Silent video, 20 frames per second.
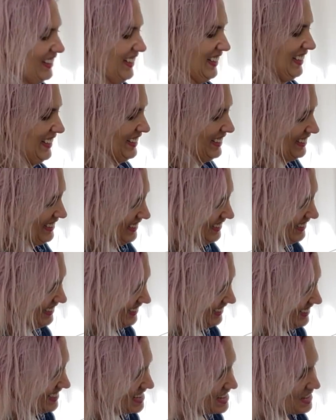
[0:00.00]
Oh,
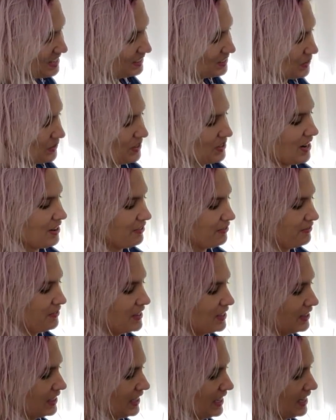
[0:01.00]
wonderful. So you're not
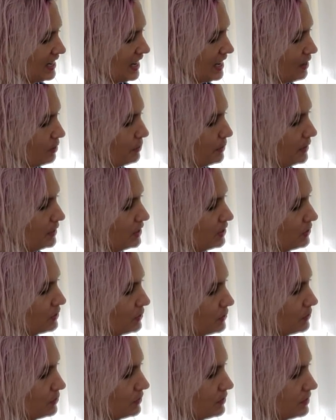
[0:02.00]
feeling it now, but no.
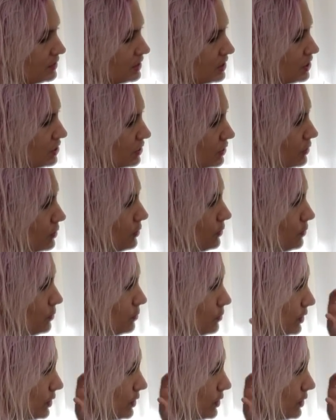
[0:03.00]
you, you,